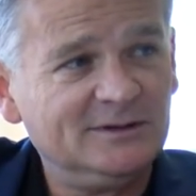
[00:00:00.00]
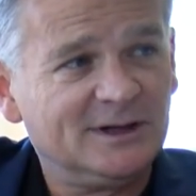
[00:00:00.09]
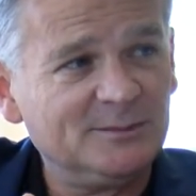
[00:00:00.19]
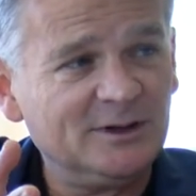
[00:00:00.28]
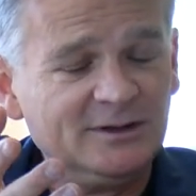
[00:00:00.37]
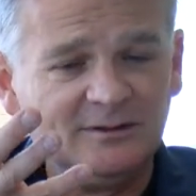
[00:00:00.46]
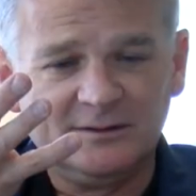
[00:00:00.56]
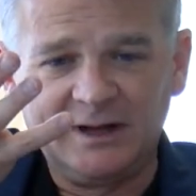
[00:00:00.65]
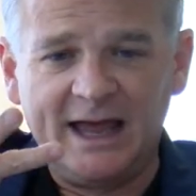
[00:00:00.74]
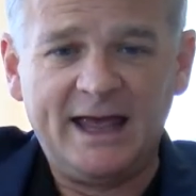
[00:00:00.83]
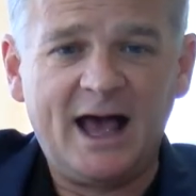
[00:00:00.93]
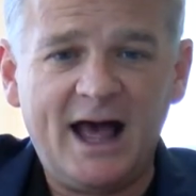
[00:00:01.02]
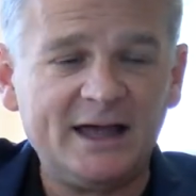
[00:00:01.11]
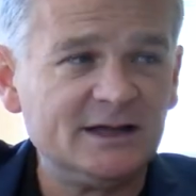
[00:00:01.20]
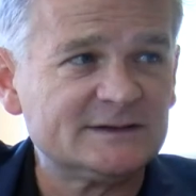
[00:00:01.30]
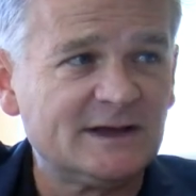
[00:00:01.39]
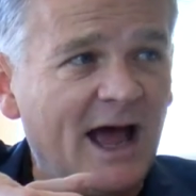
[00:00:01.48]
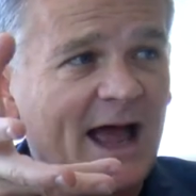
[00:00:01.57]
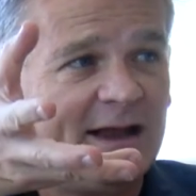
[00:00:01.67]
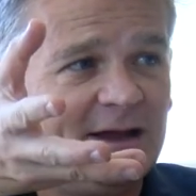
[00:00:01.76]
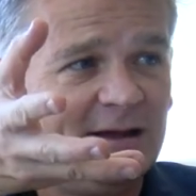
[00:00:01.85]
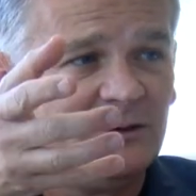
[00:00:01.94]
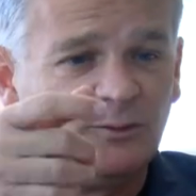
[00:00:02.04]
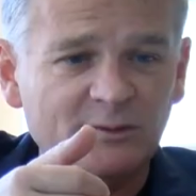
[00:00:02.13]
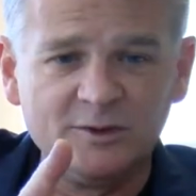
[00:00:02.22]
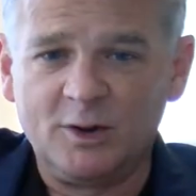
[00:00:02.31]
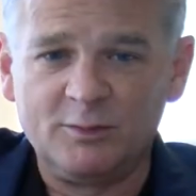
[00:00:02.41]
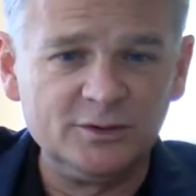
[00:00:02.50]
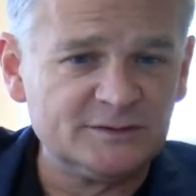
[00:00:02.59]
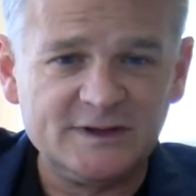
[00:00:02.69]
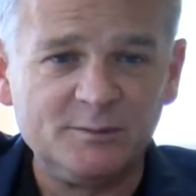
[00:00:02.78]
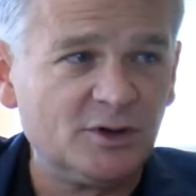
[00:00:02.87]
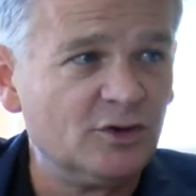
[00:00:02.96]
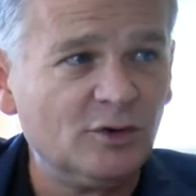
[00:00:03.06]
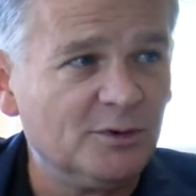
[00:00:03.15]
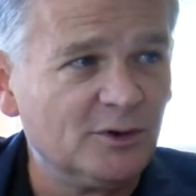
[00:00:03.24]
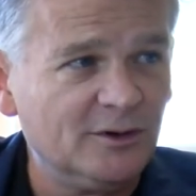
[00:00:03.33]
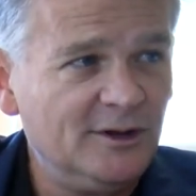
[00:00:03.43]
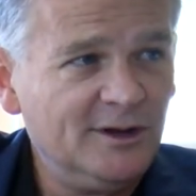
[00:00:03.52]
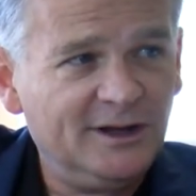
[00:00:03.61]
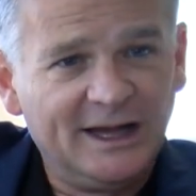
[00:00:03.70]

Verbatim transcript: I mean, the AI is guiding when you know when you summon an Uber,